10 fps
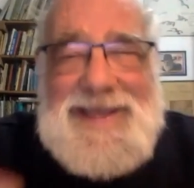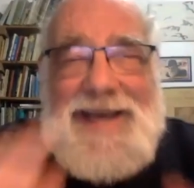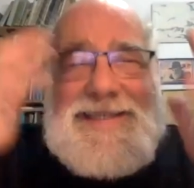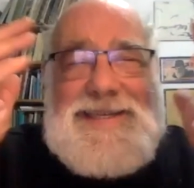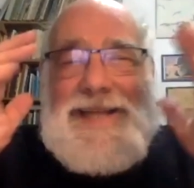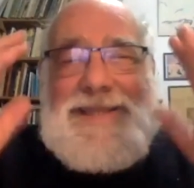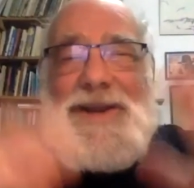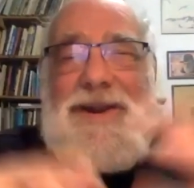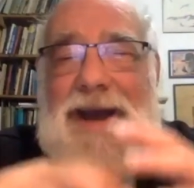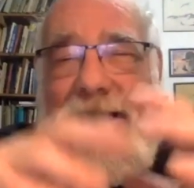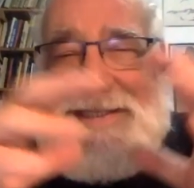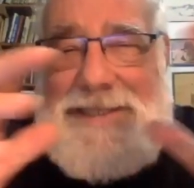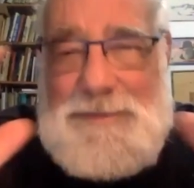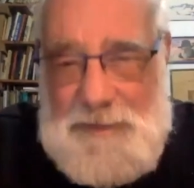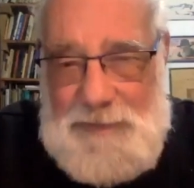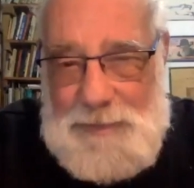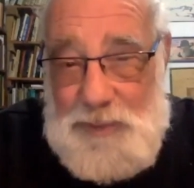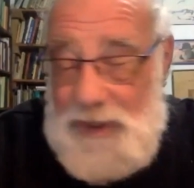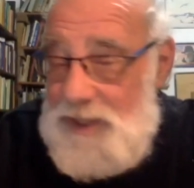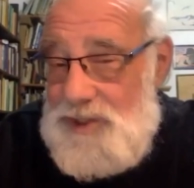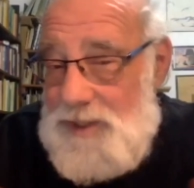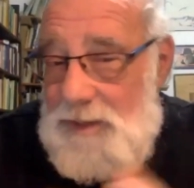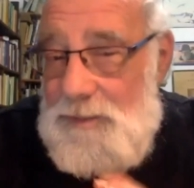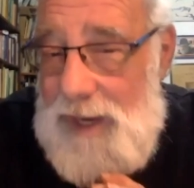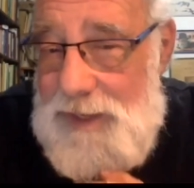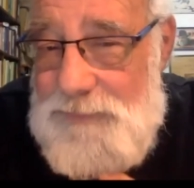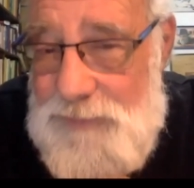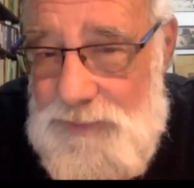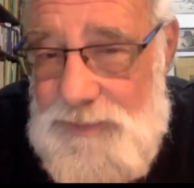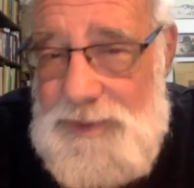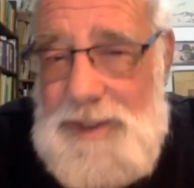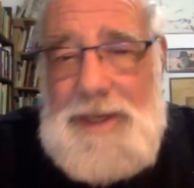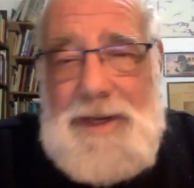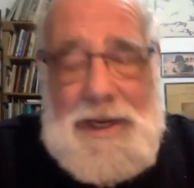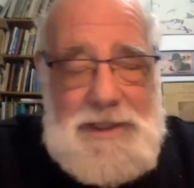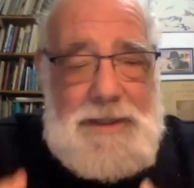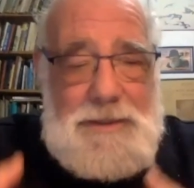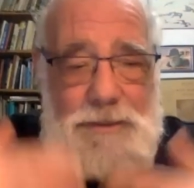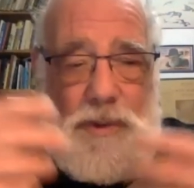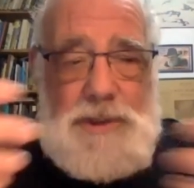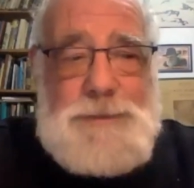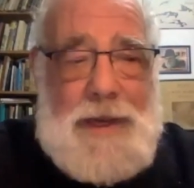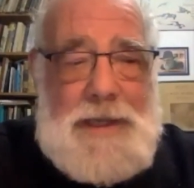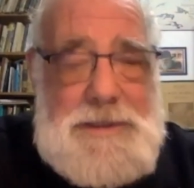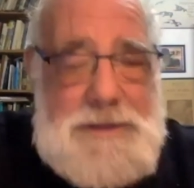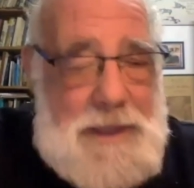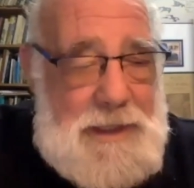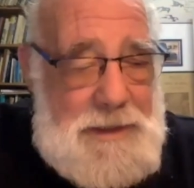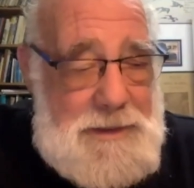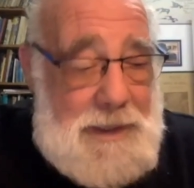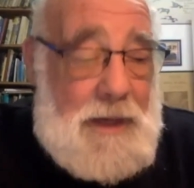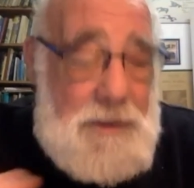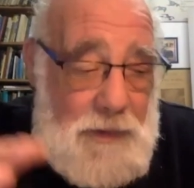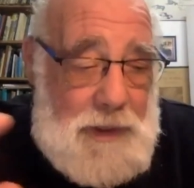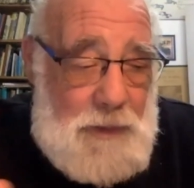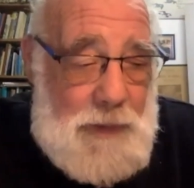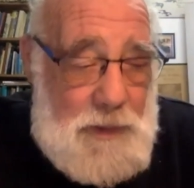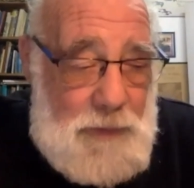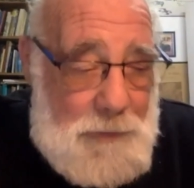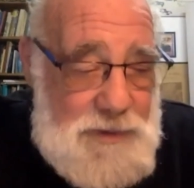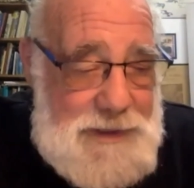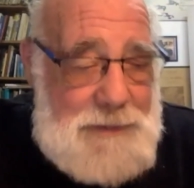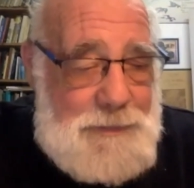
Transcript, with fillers: That's not their concept of liberation, in my view. I think most Palestinians, although I don't want to represent